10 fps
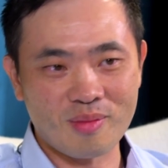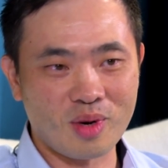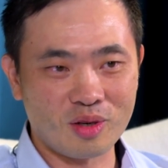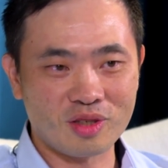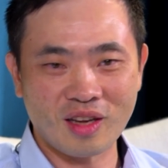and
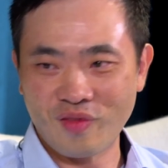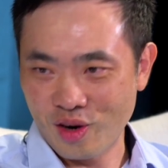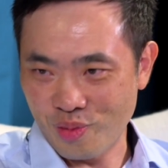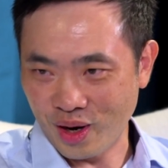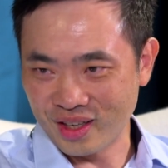most
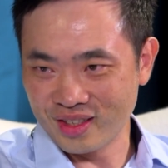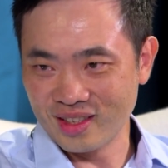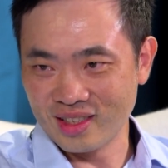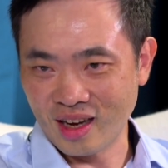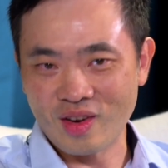difficult part
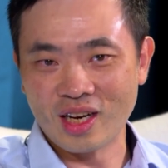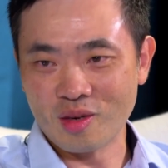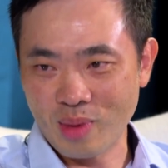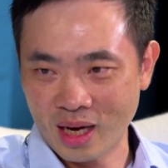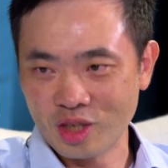that we mm-hmm. need
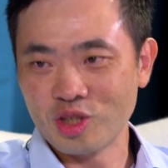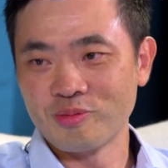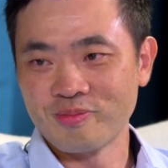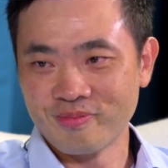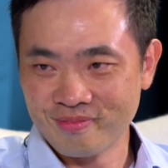to manage
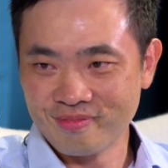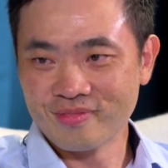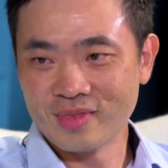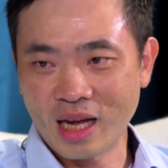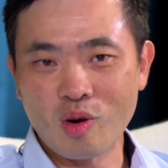
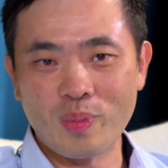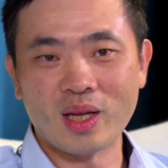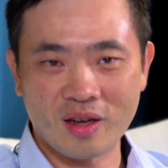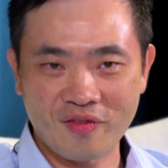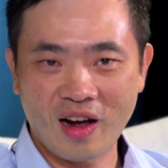that would
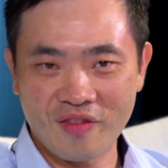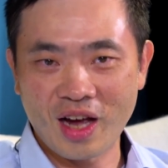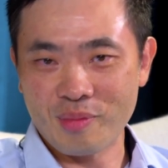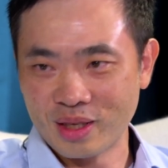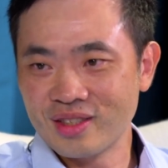be the five
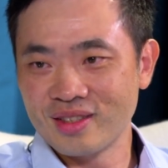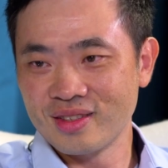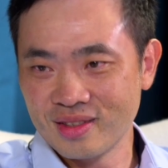elements.